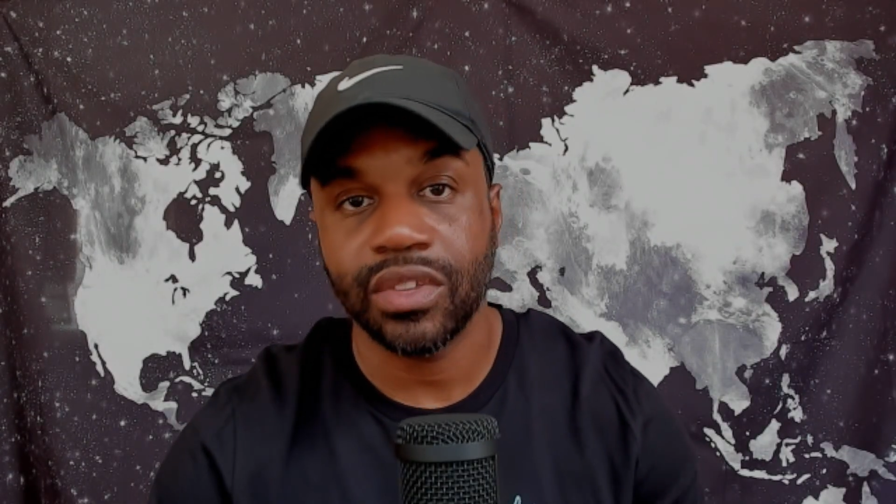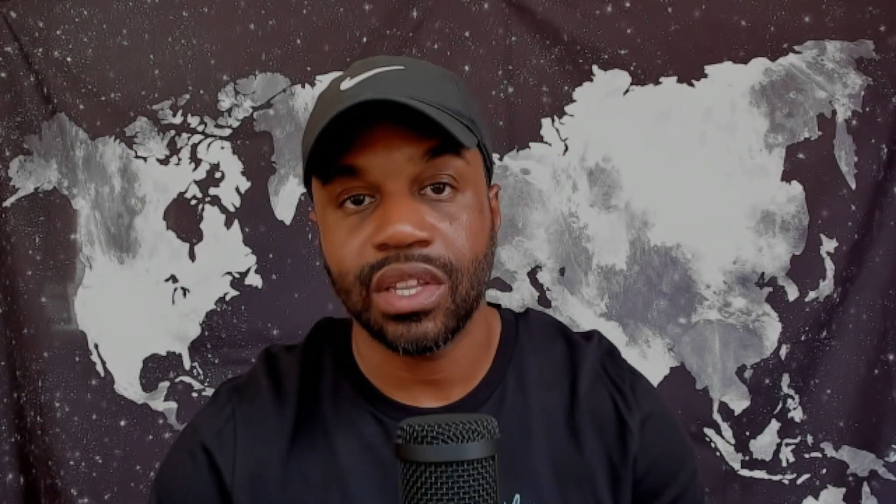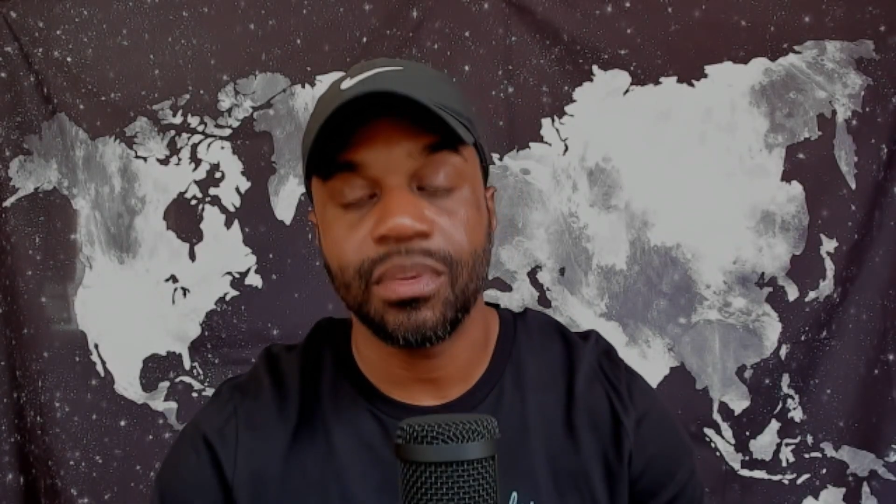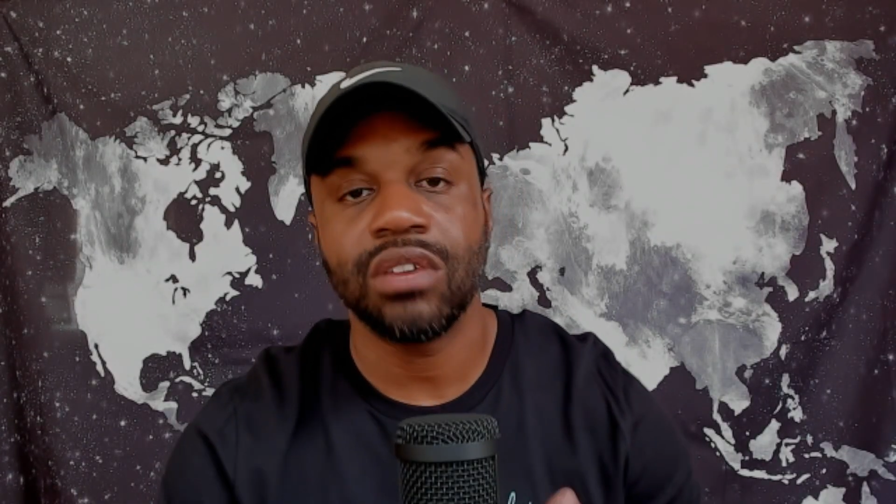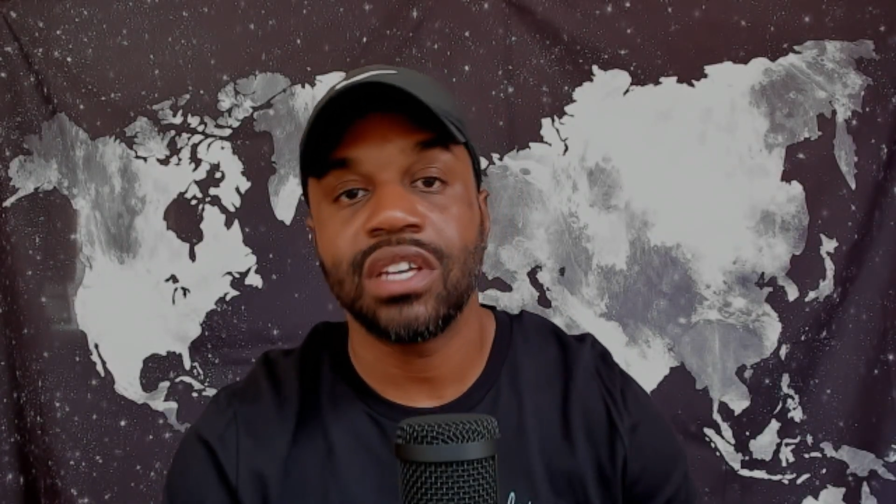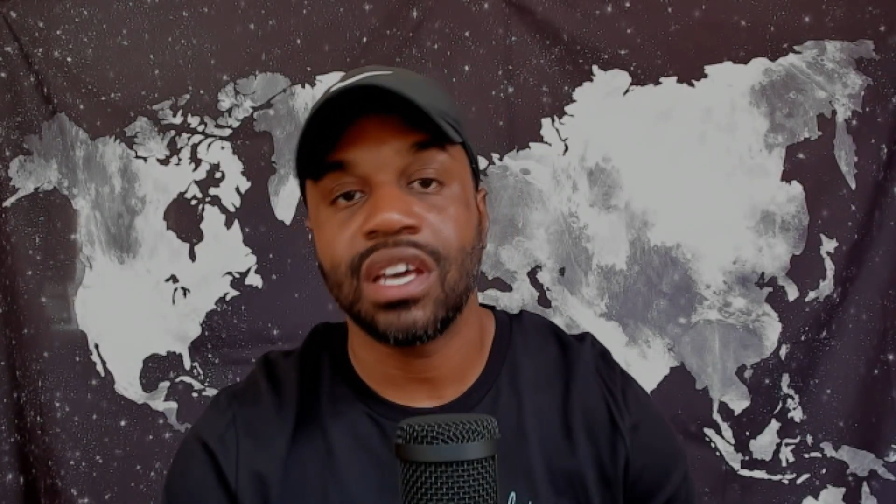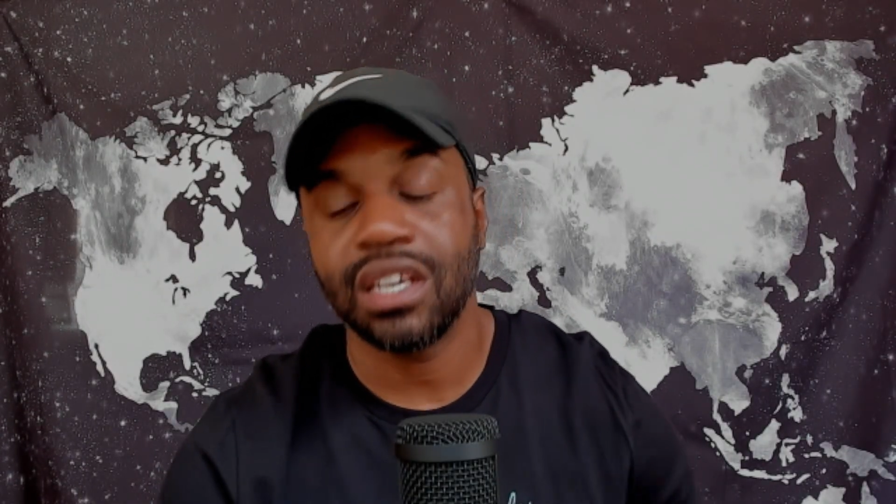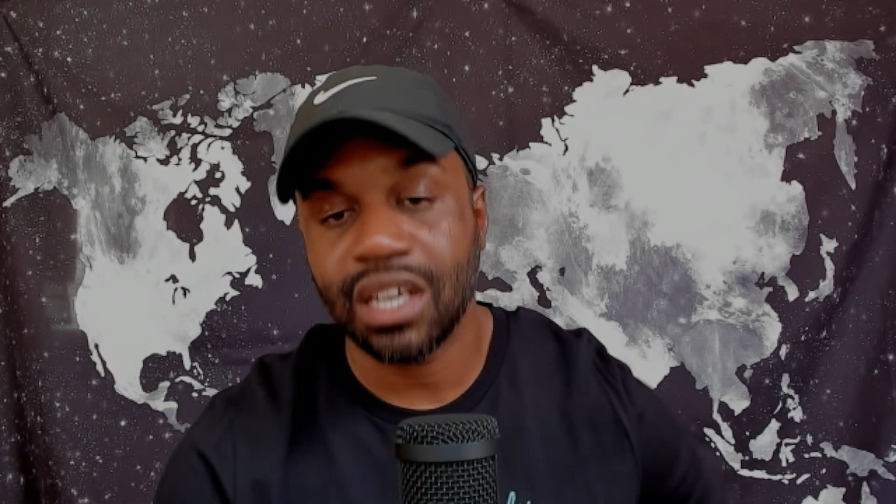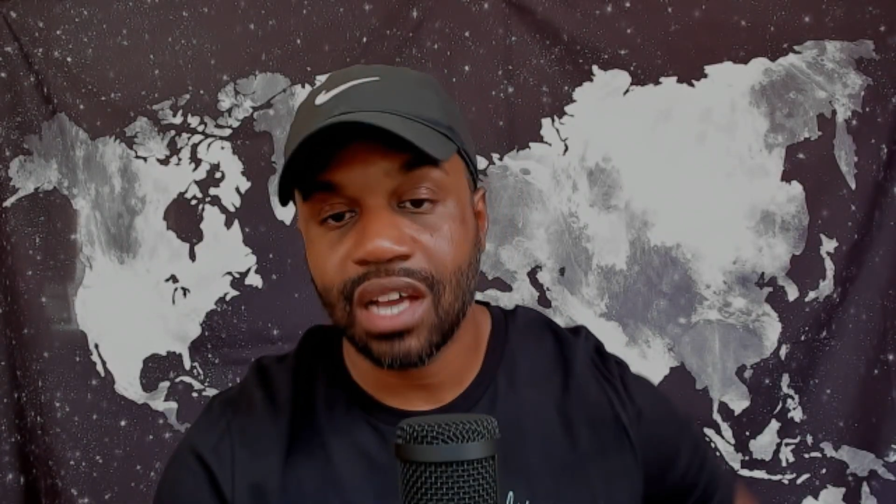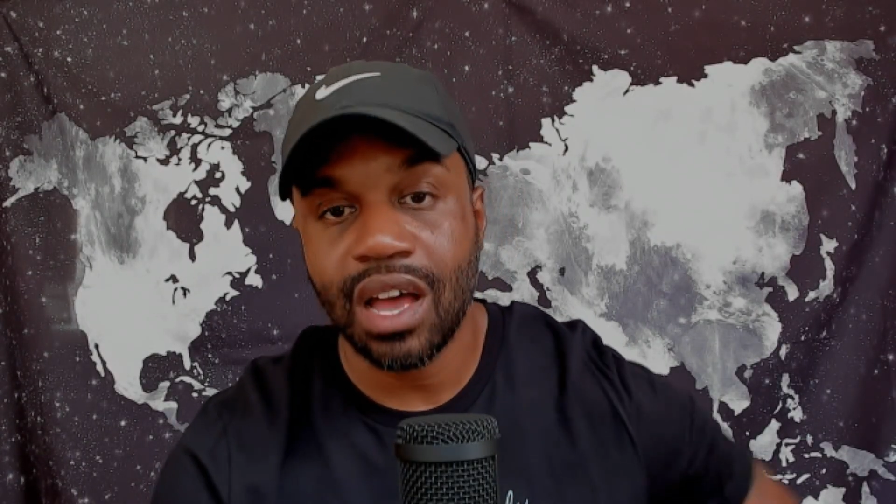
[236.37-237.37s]
Let me know down
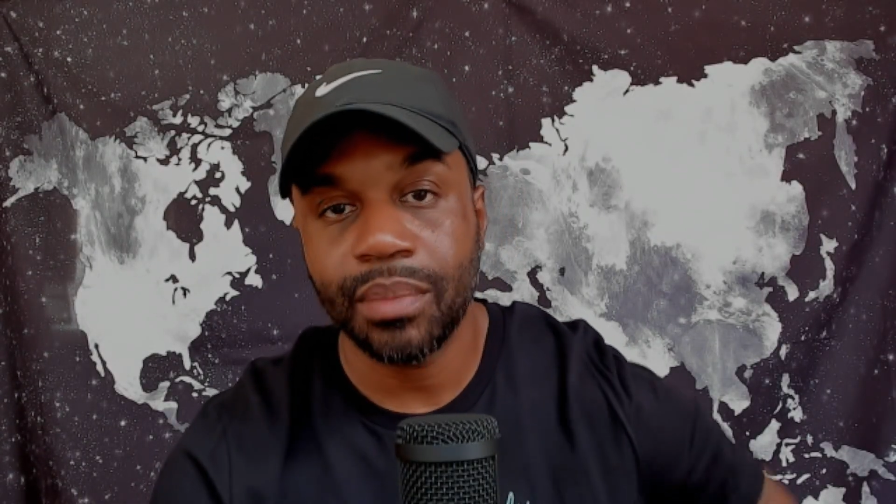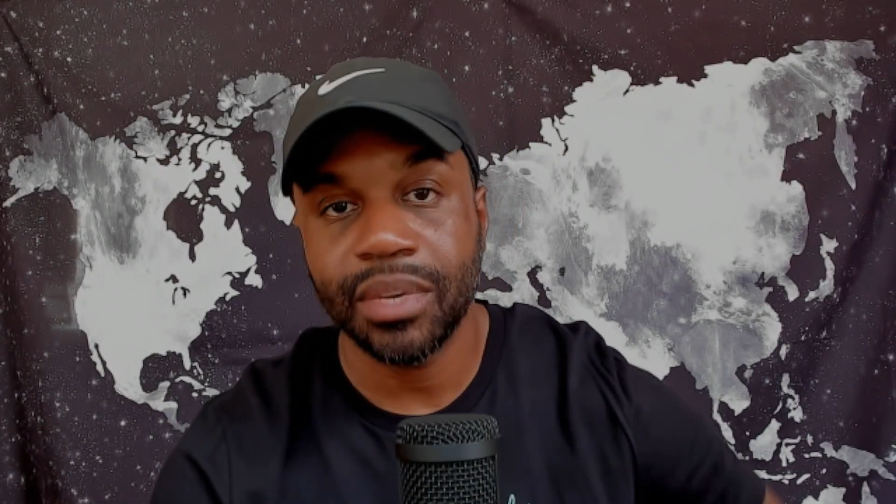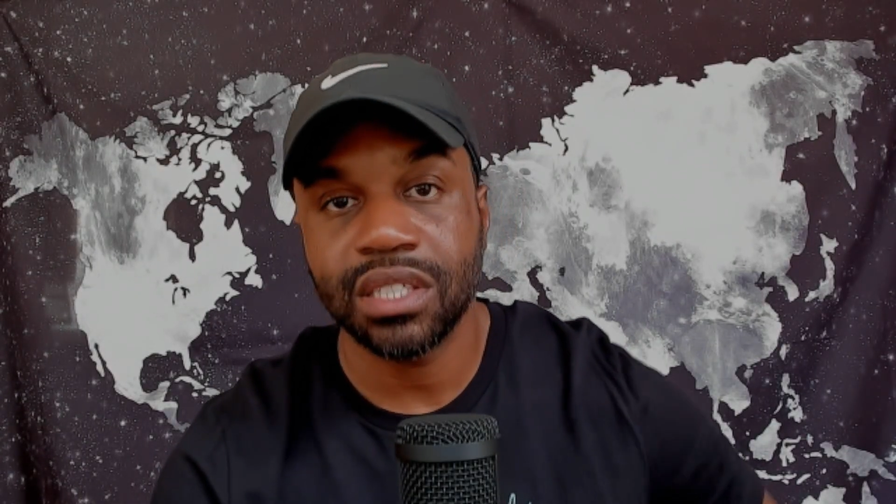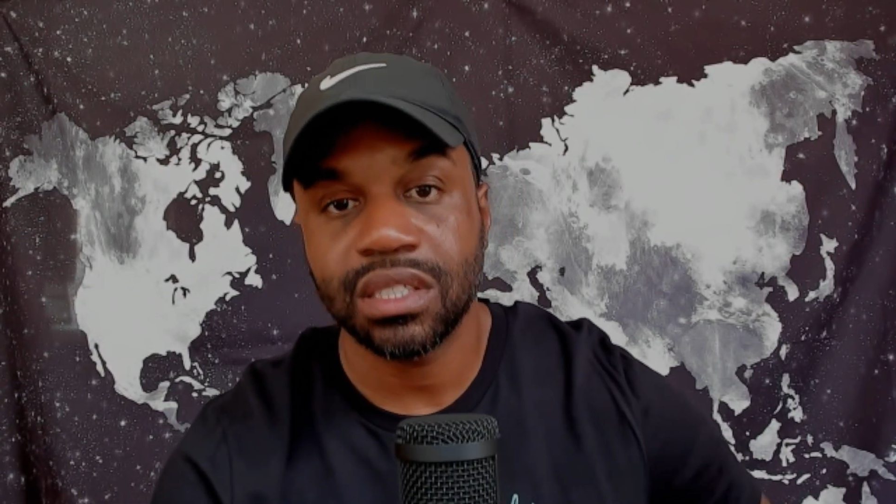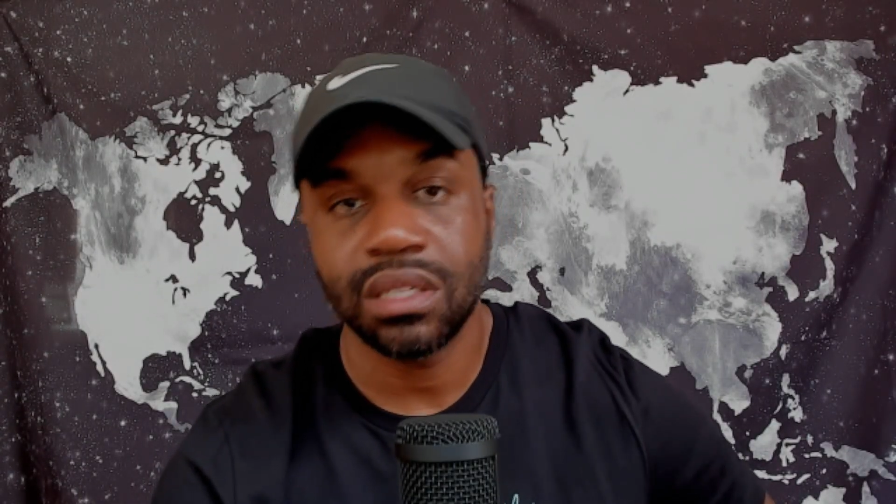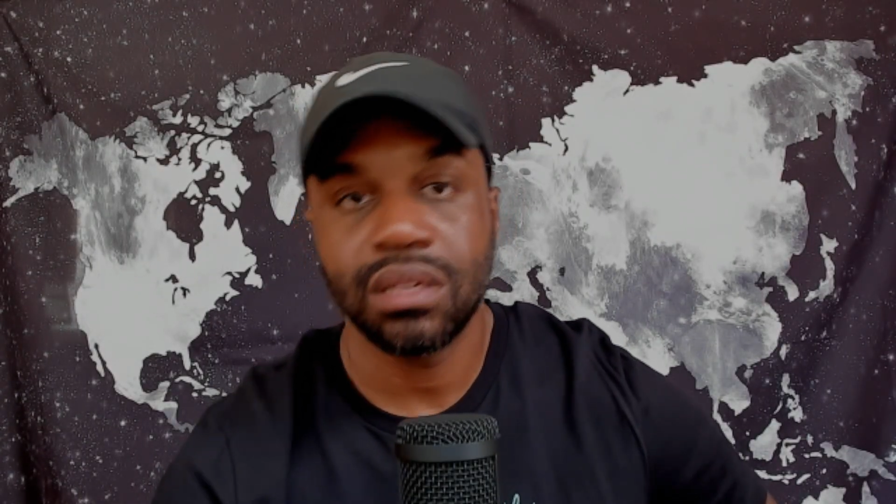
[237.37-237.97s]
in the comments.